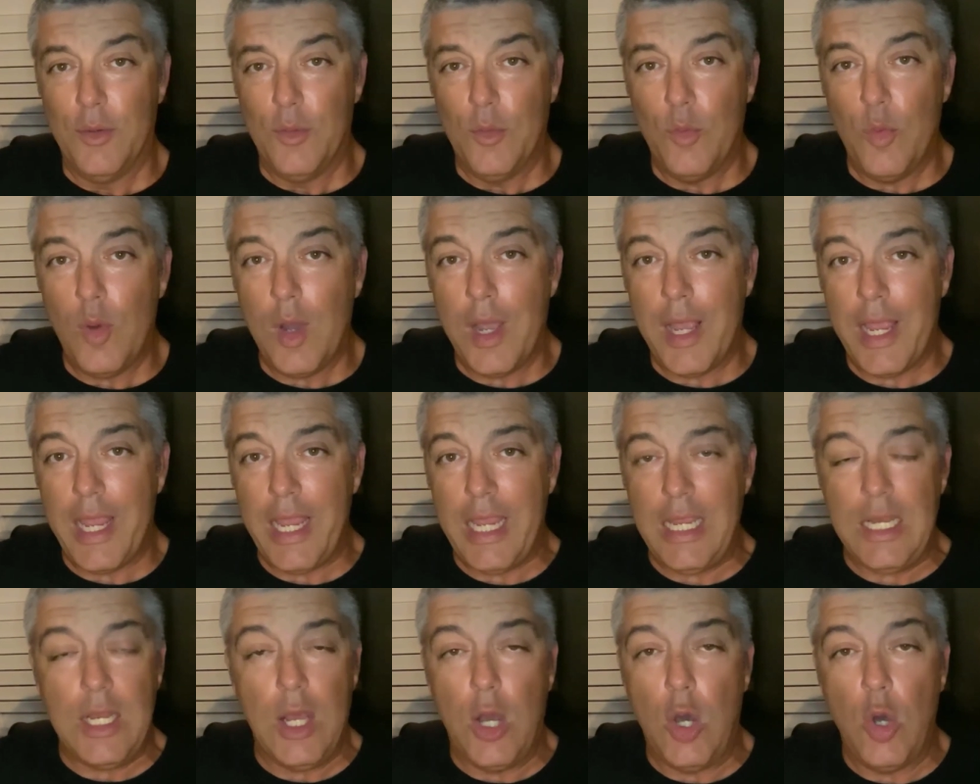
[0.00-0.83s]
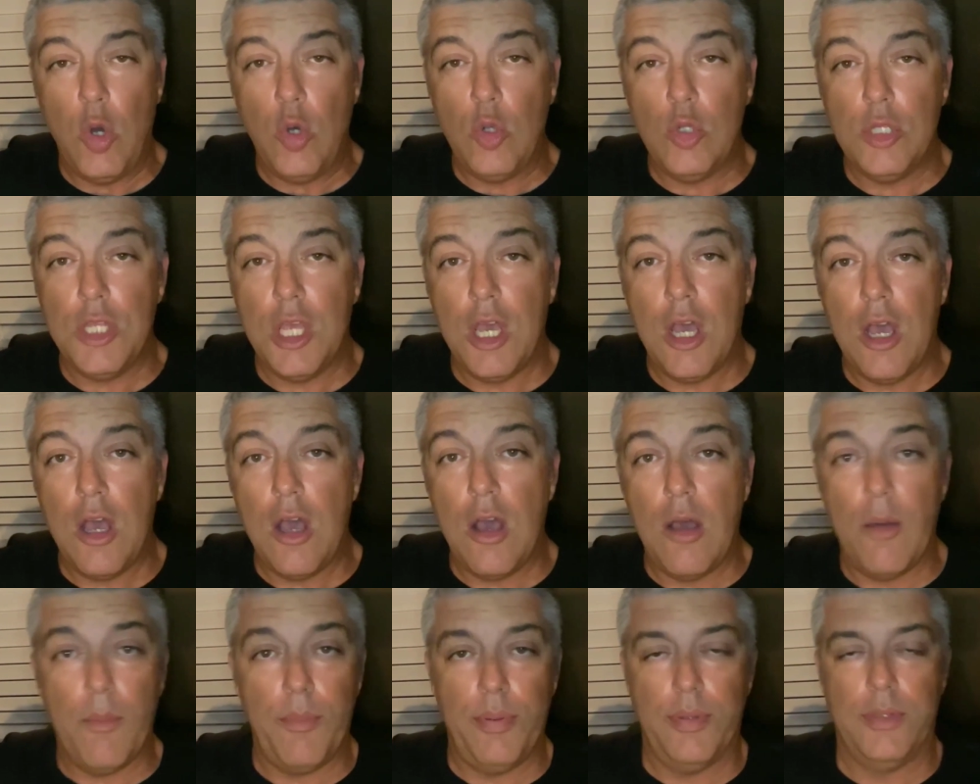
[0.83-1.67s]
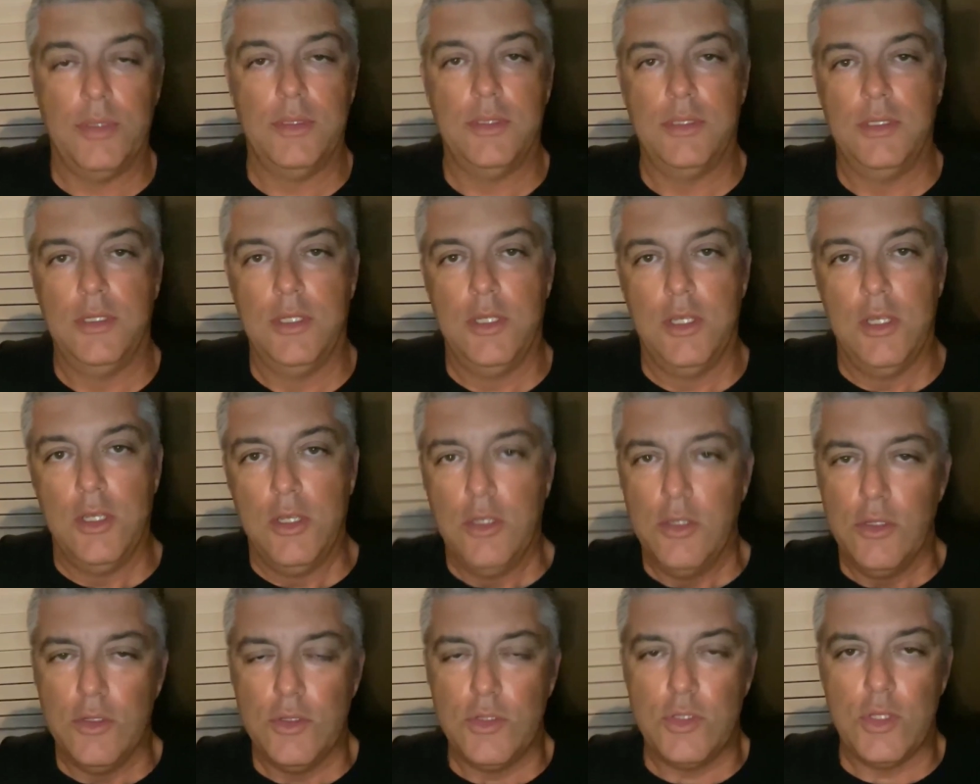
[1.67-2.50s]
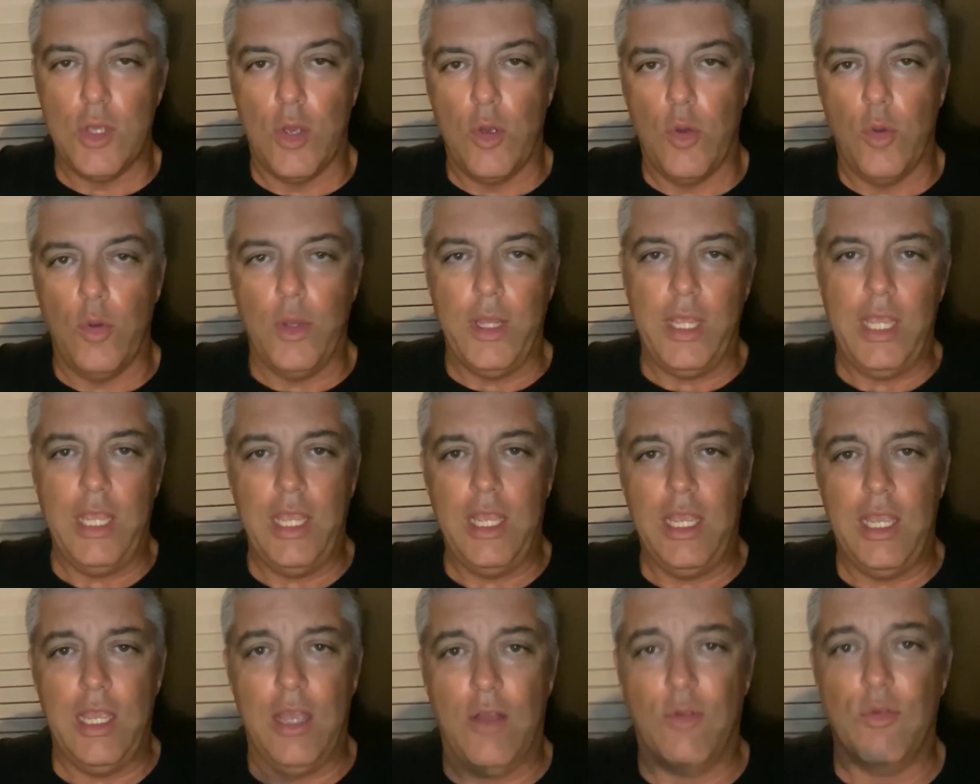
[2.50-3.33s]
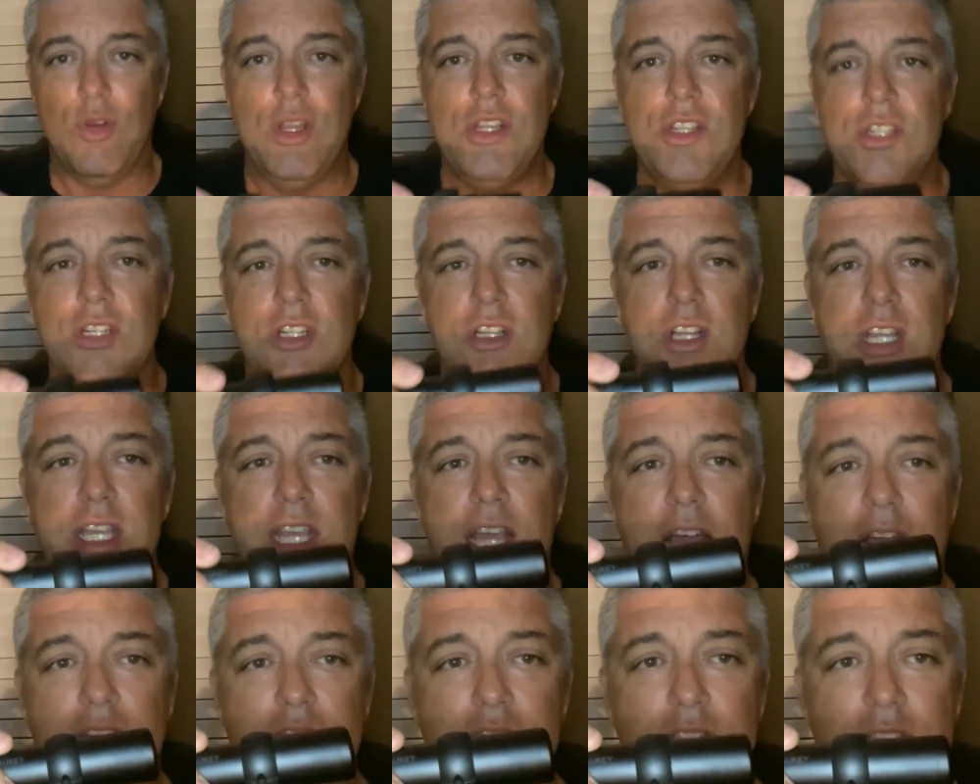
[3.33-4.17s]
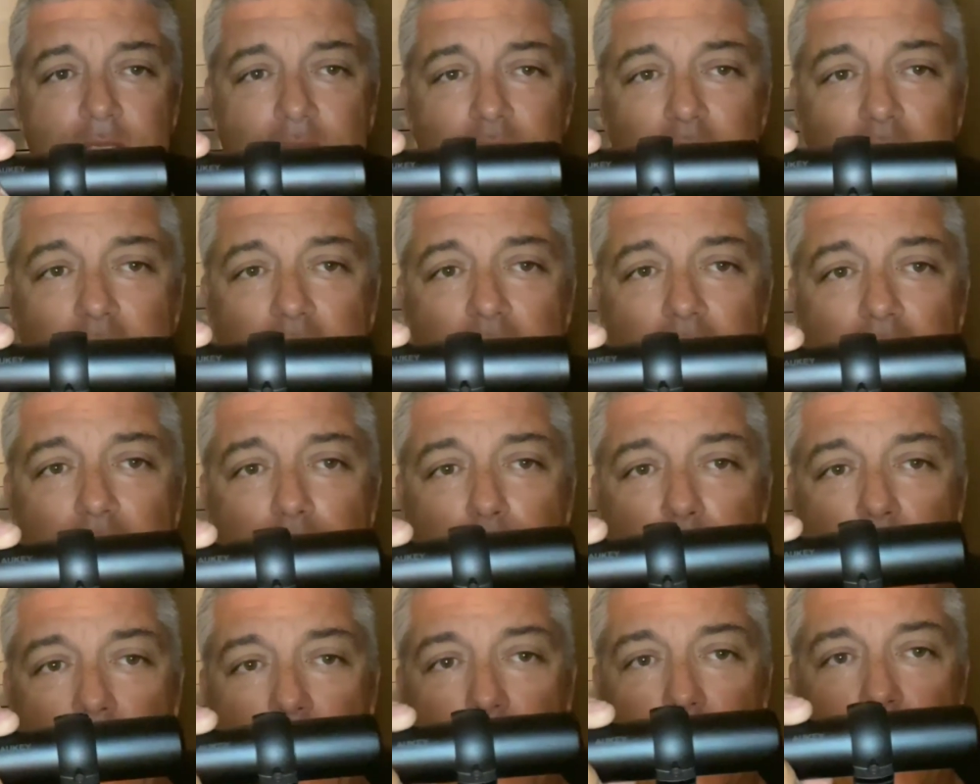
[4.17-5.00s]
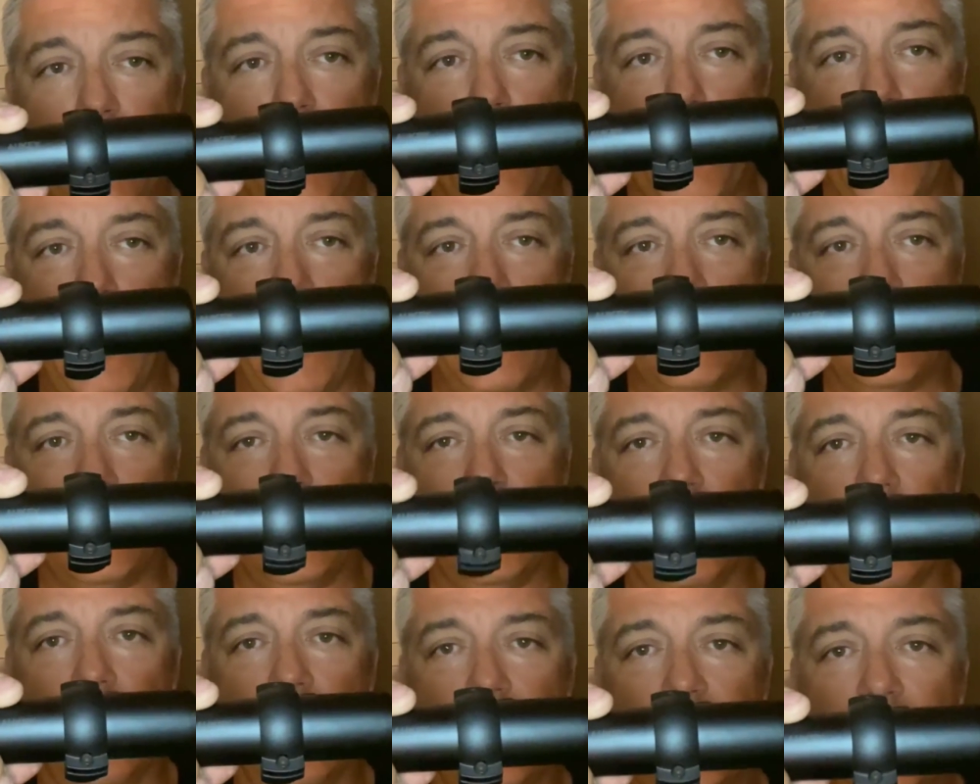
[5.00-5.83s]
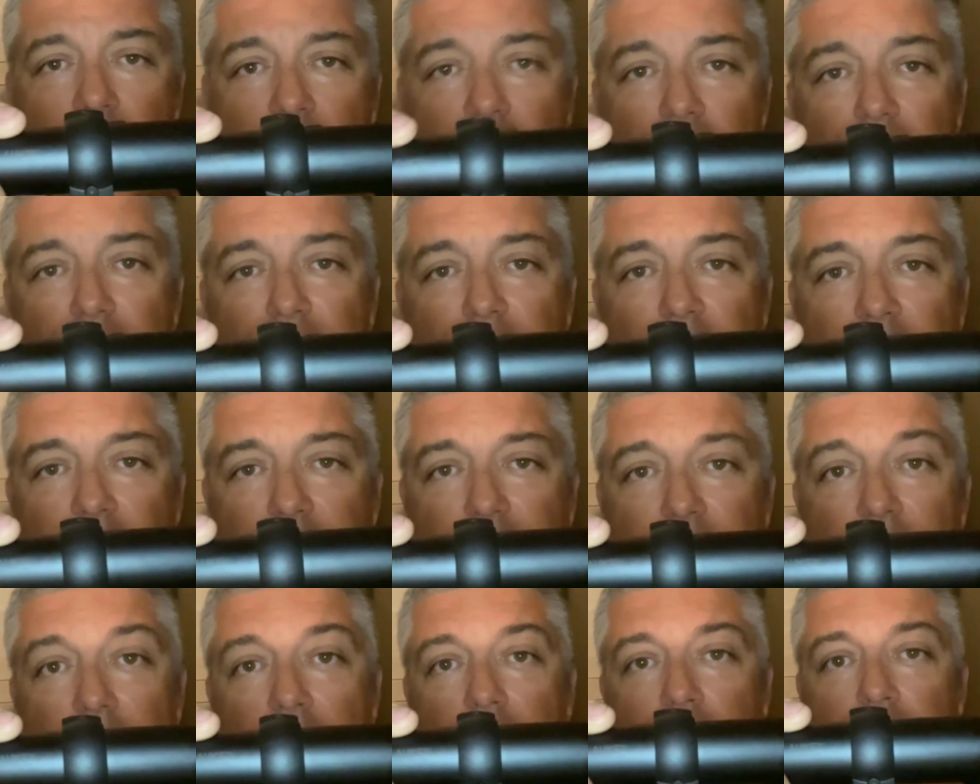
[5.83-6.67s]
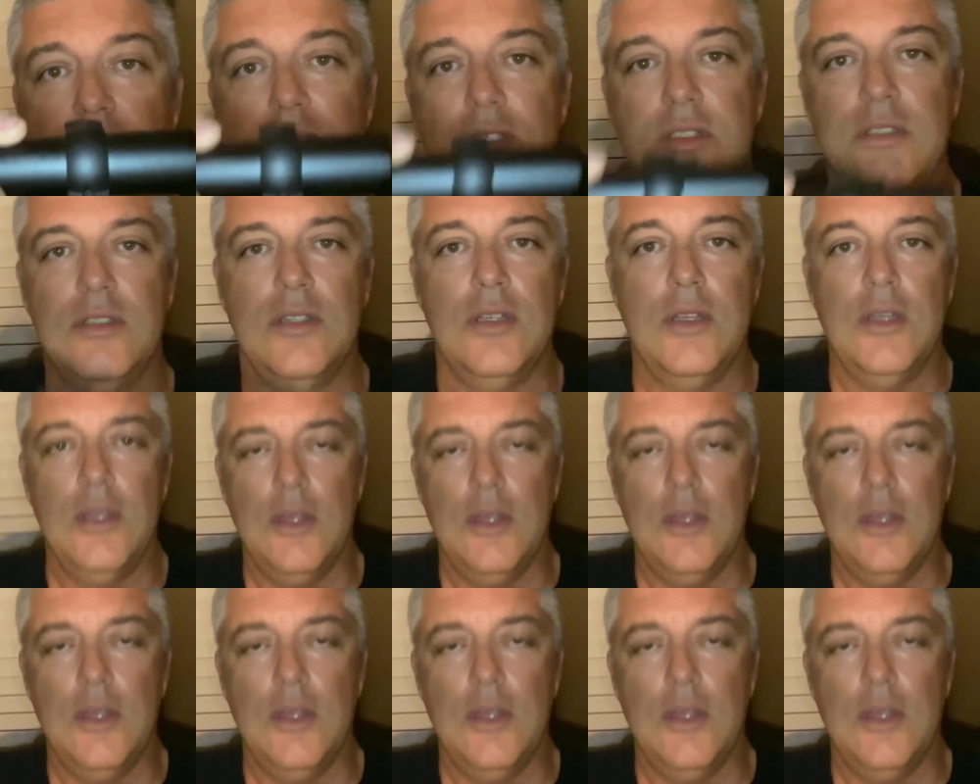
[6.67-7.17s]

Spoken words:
Wait, hold up. So originally I said that this battery pack, the Aukey 5000,